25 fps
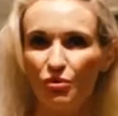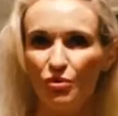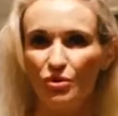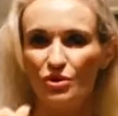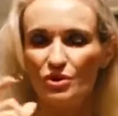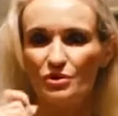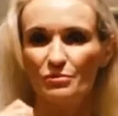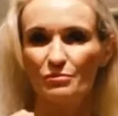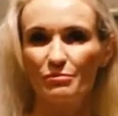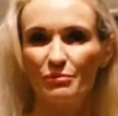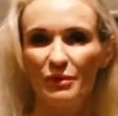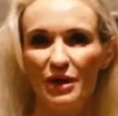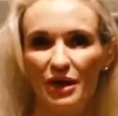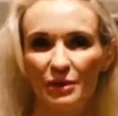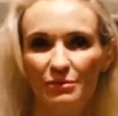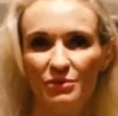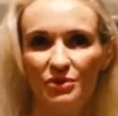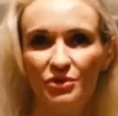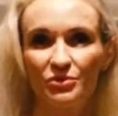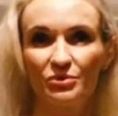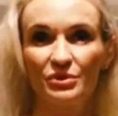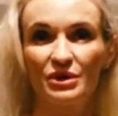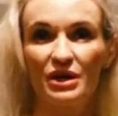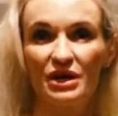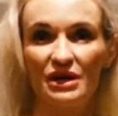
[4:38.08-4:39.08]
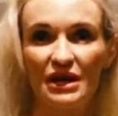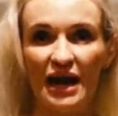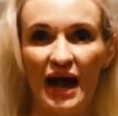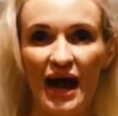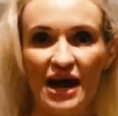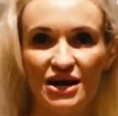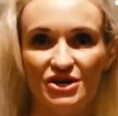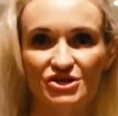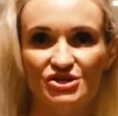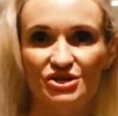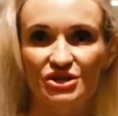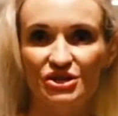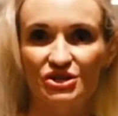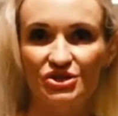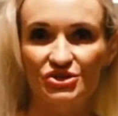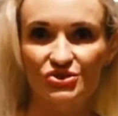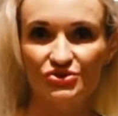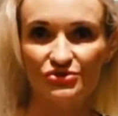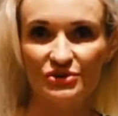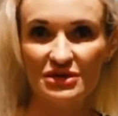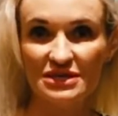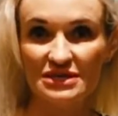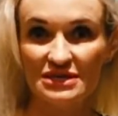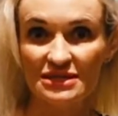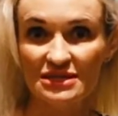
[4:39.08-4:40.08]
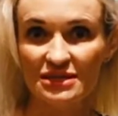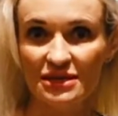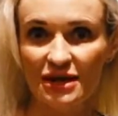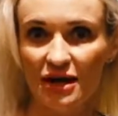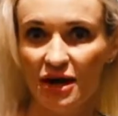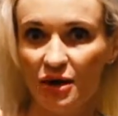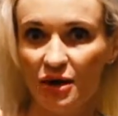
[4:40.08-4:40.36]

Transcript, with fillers: or maybe we can actually dress it